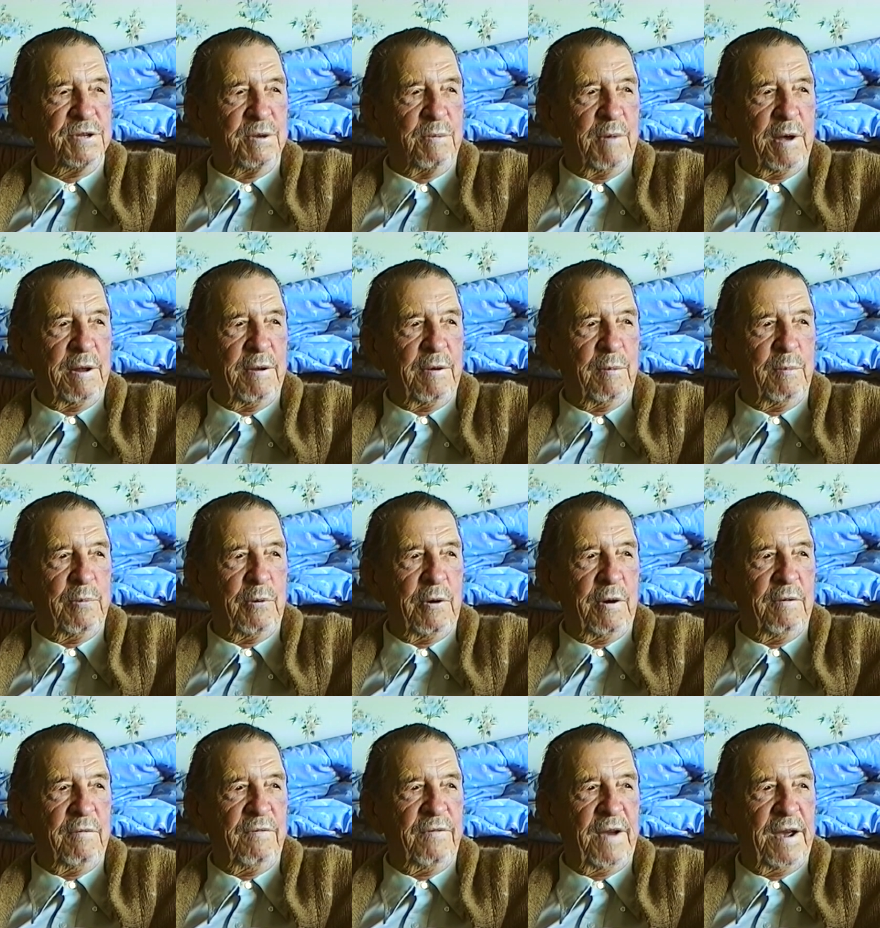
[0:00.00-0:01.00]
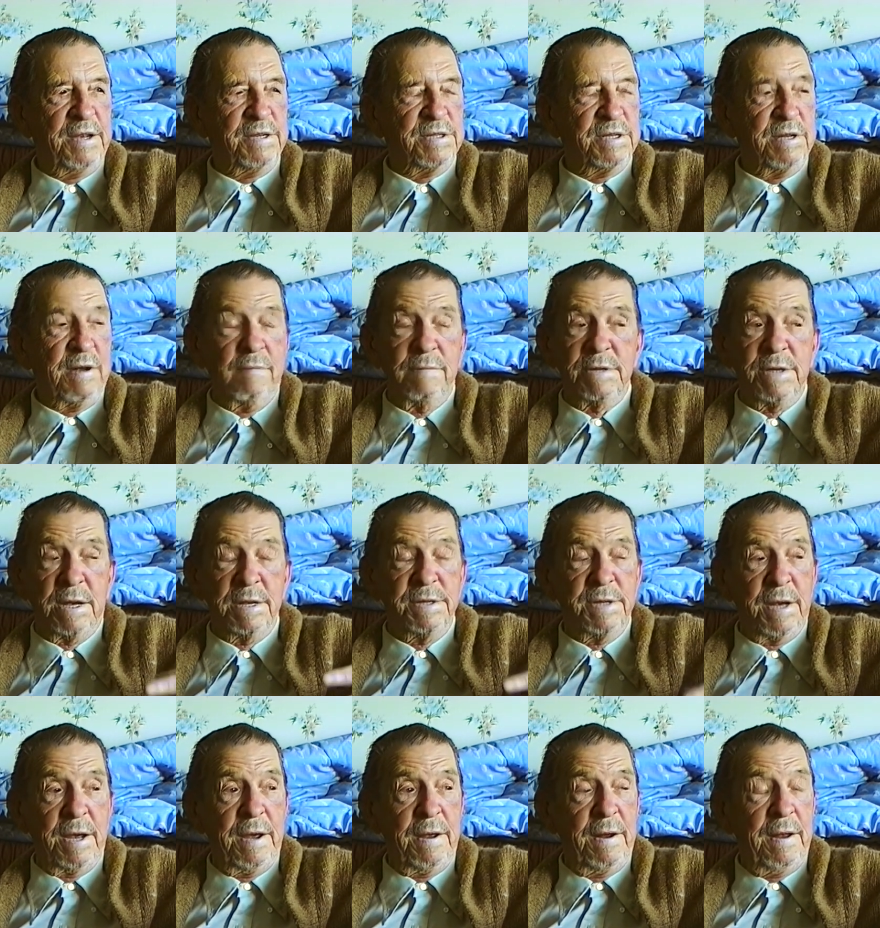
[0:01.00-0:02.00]
some other important phases of As I
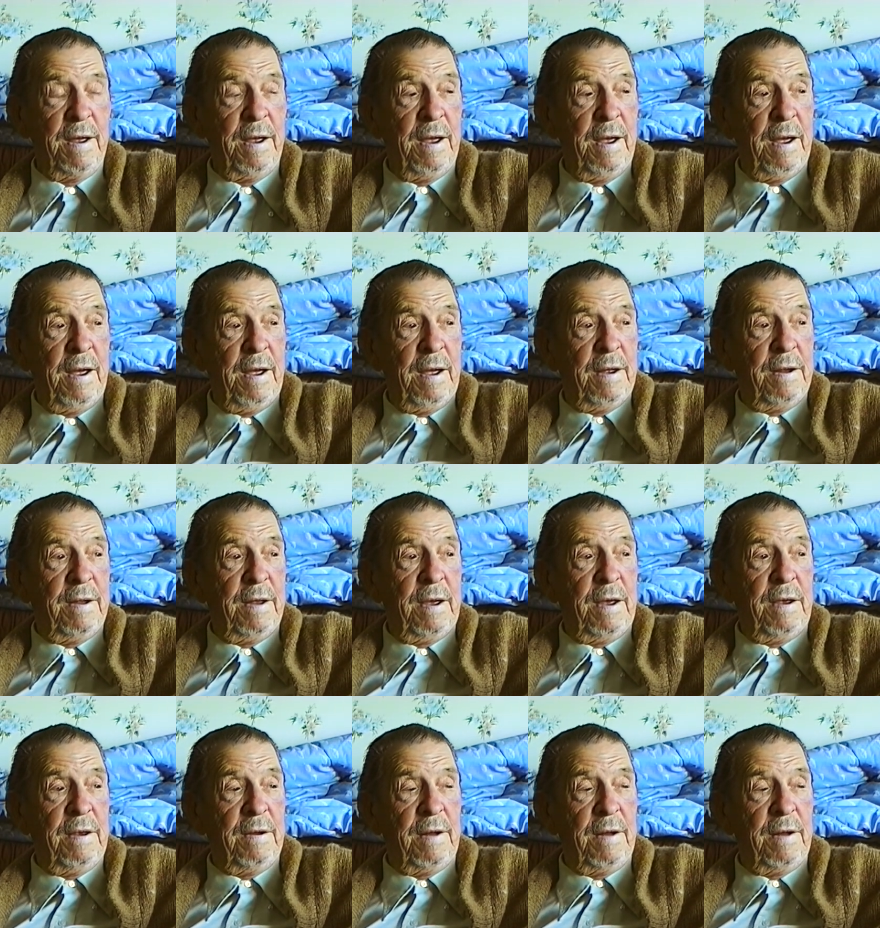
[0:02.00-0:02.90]
say, the